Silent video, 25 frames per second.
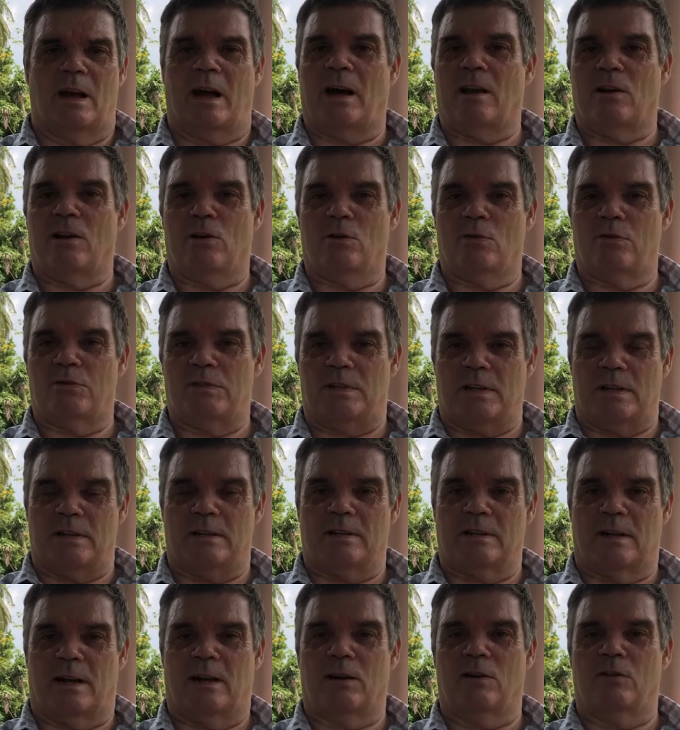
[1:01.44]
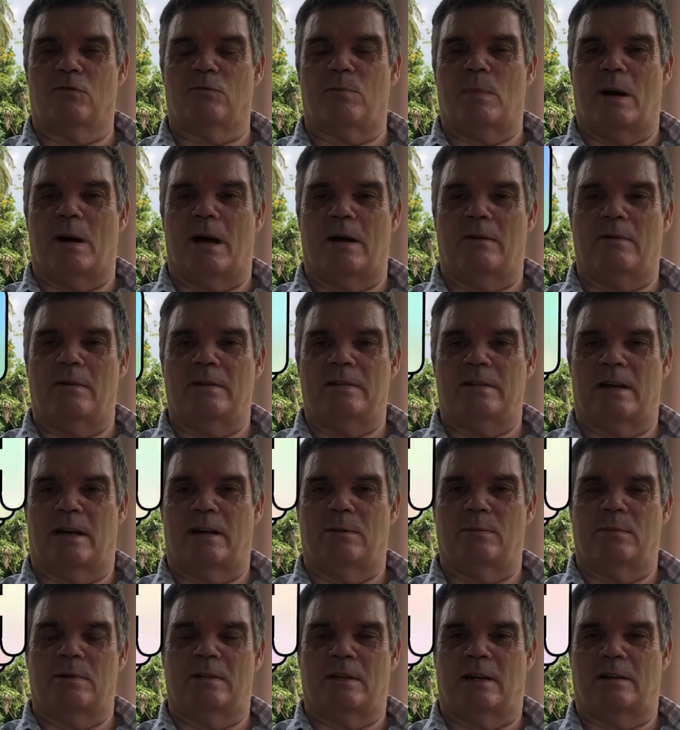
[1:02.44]
I loved it. I loved my
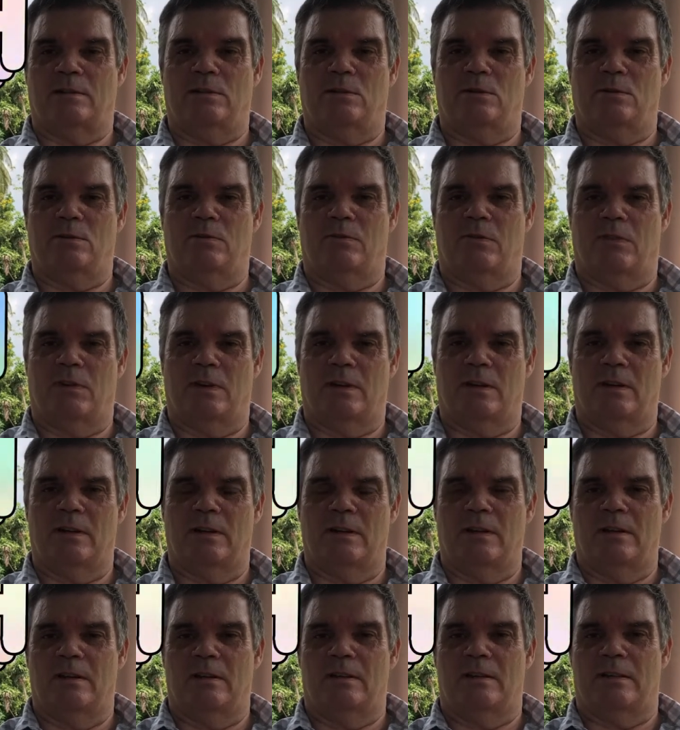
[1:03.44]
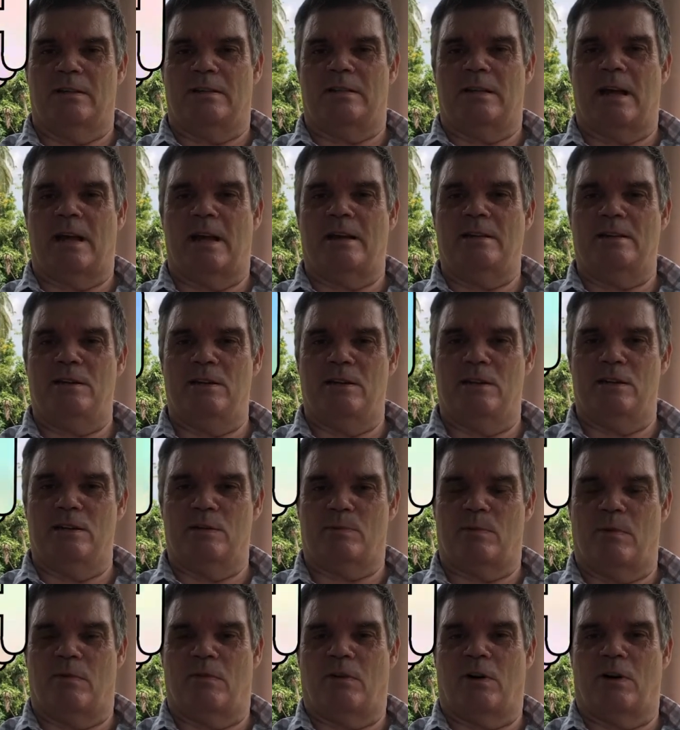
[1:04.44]
retirement. I knew for the 10 years
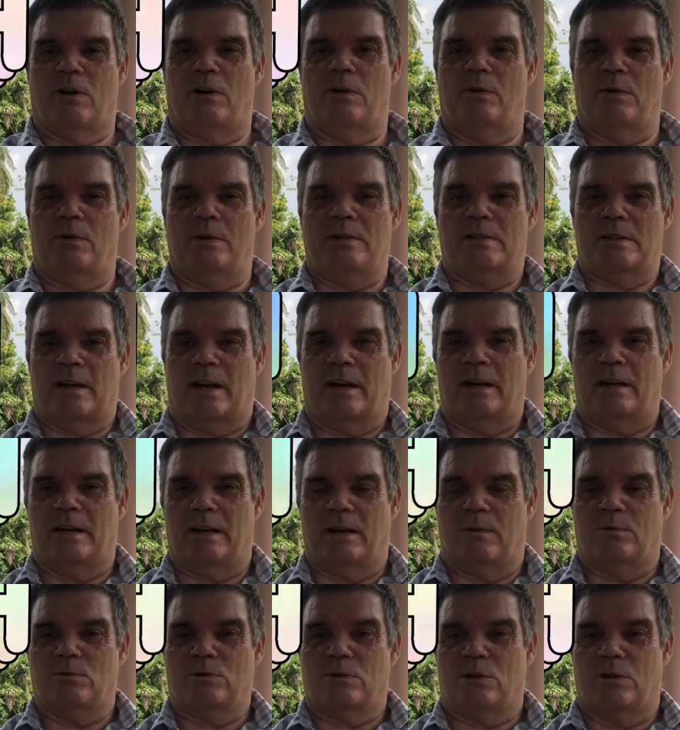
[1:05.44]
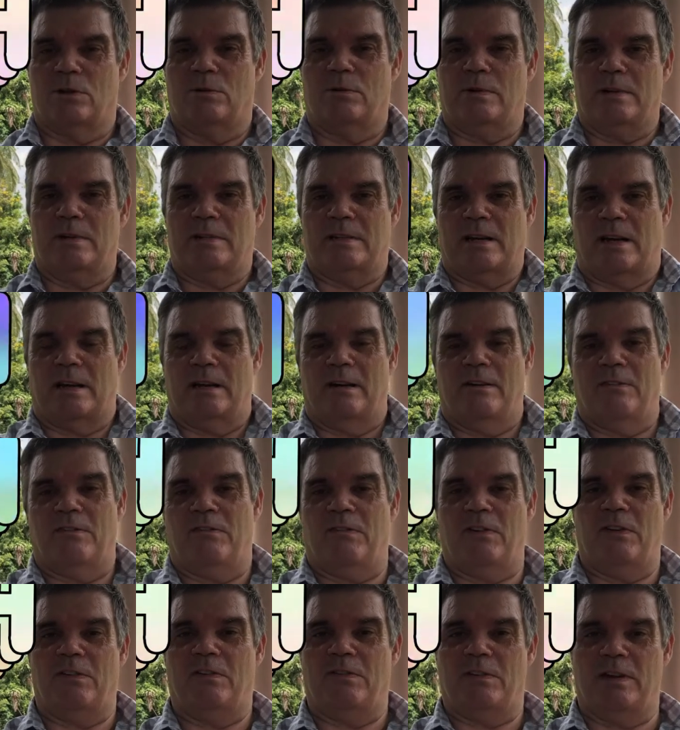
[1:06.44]
before I retired, I was going to retire at
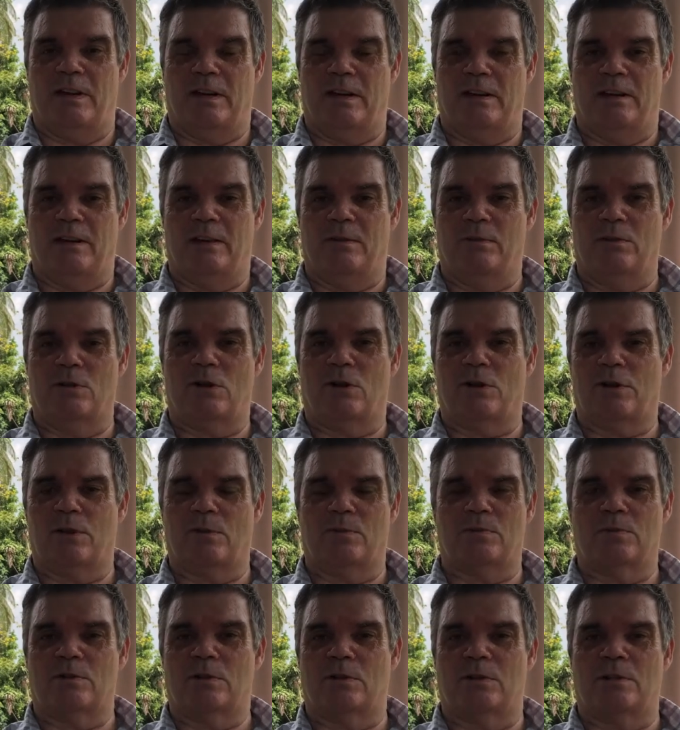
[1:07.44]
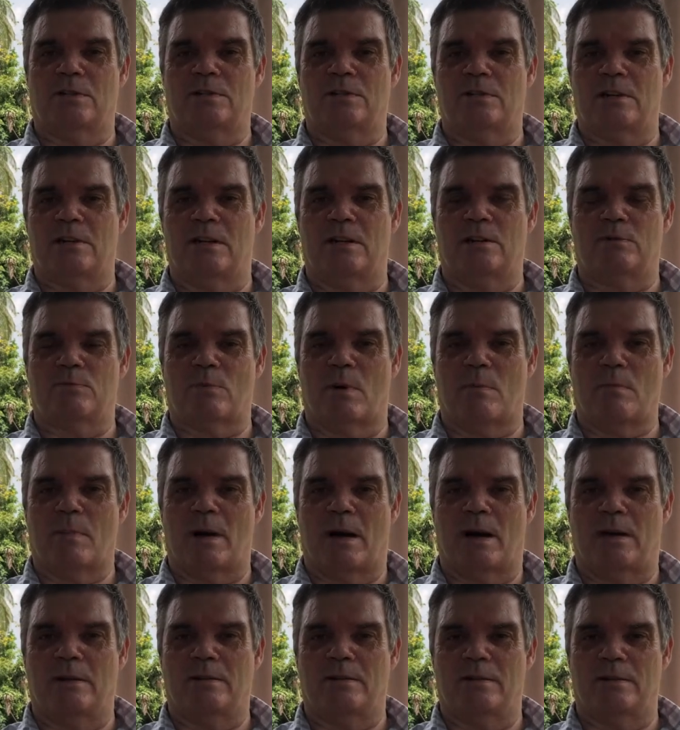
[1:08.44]
50, and nothing was going to change my
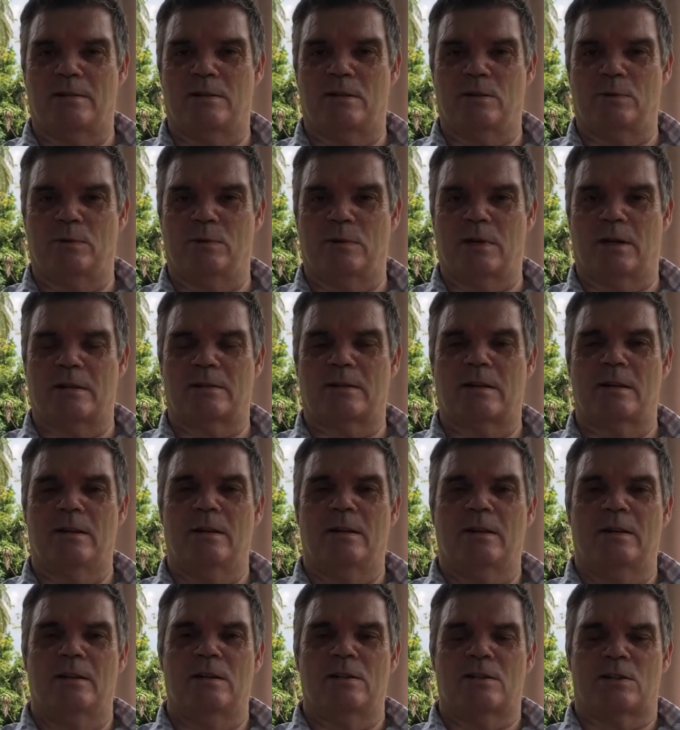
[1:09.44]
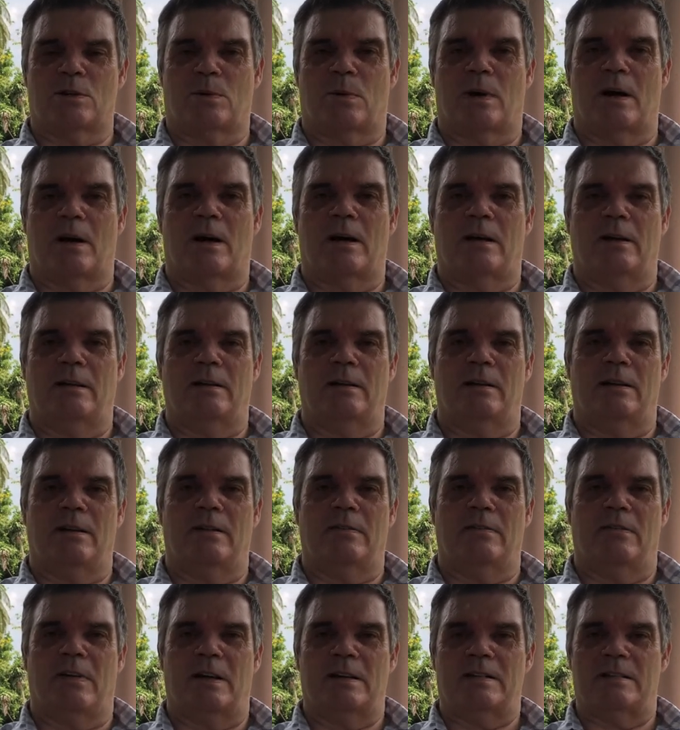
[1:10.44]
mind to do that. So I
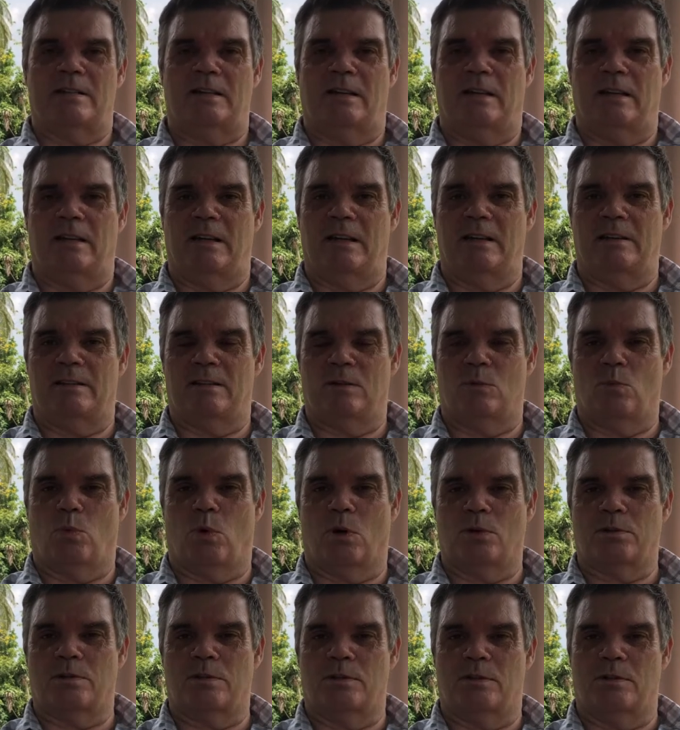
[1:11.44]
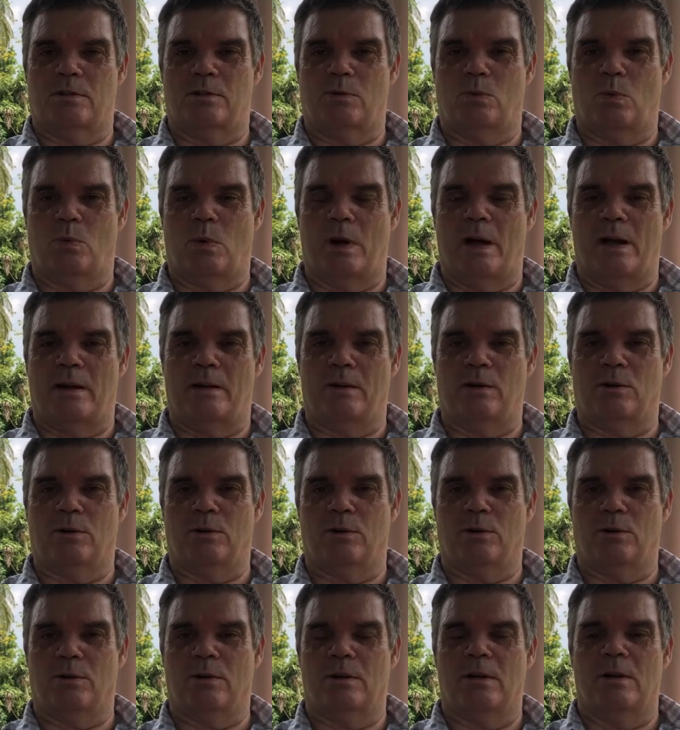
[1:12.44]
investigated what to do, where to
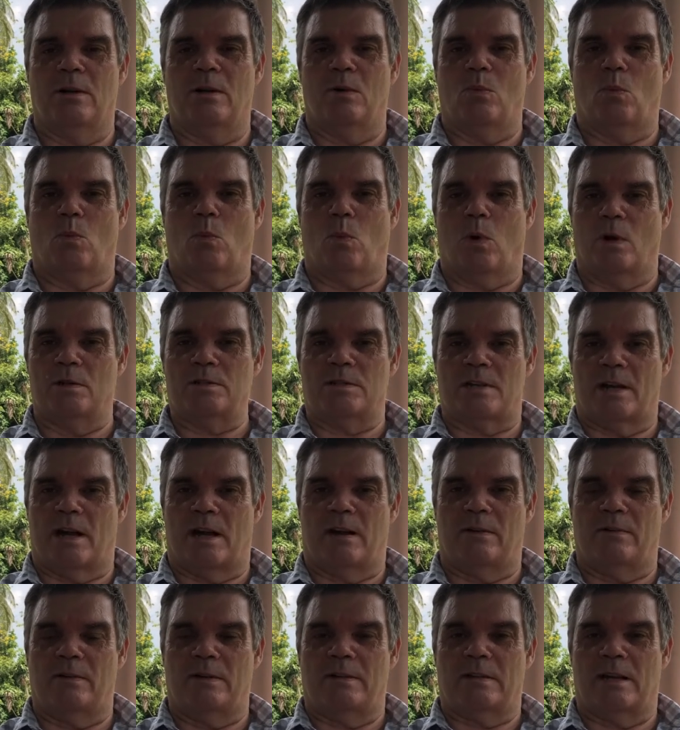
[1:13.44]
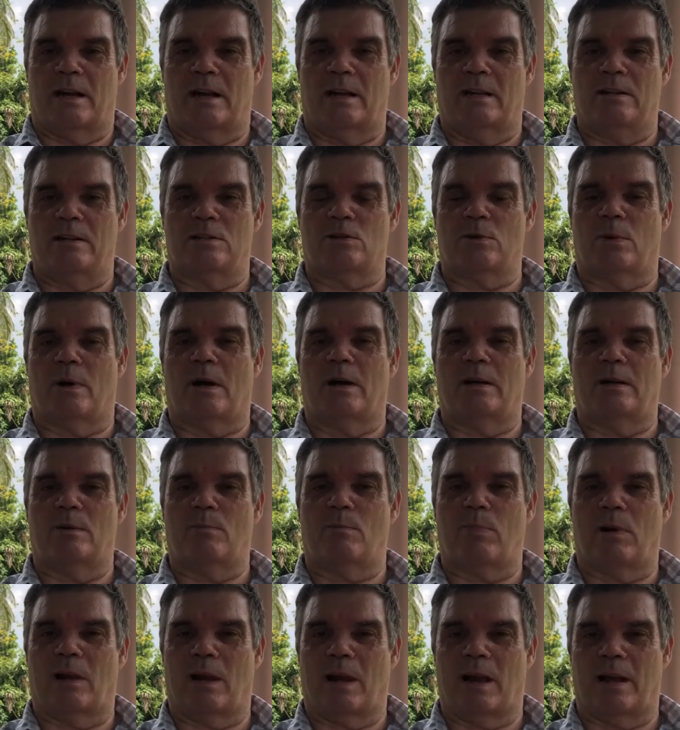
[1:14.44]
go once I retired. So I had a
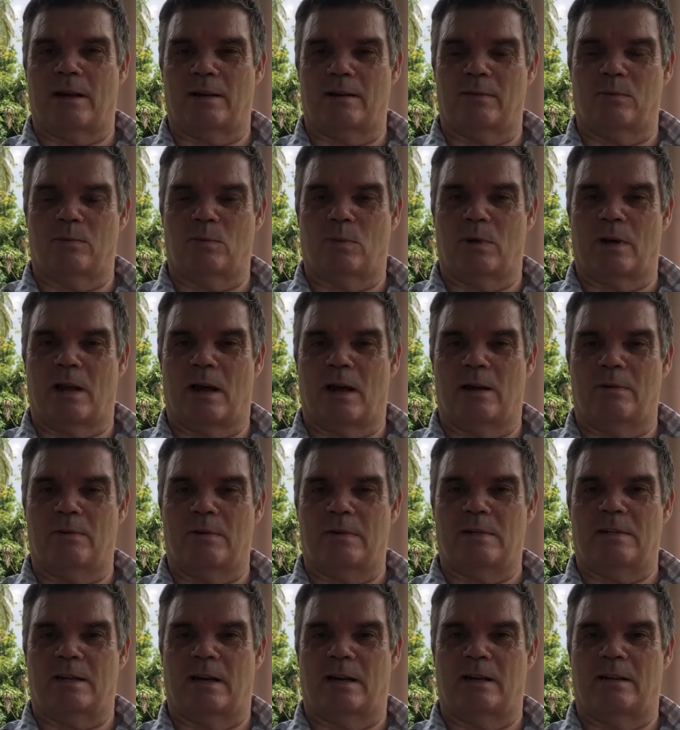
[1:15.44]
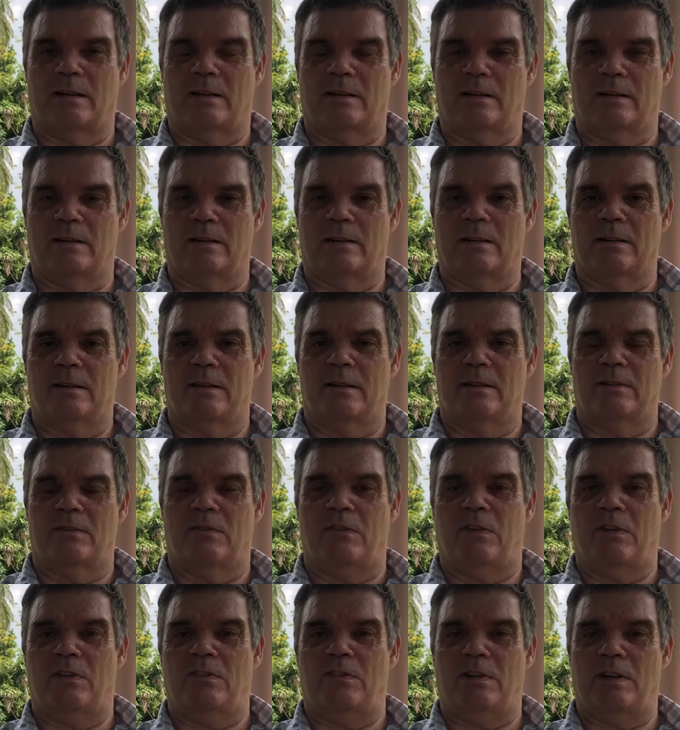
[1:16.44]
plan when I retired at
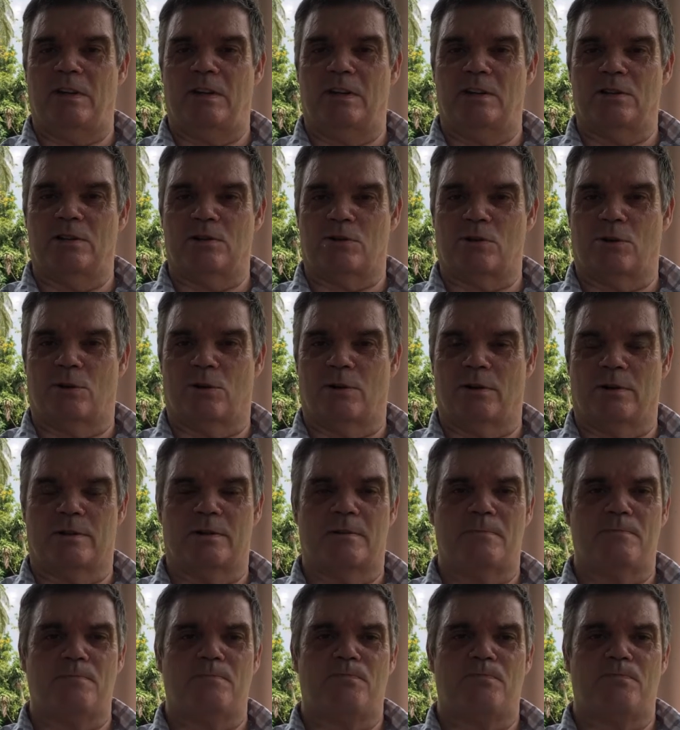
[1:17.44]
50 years old.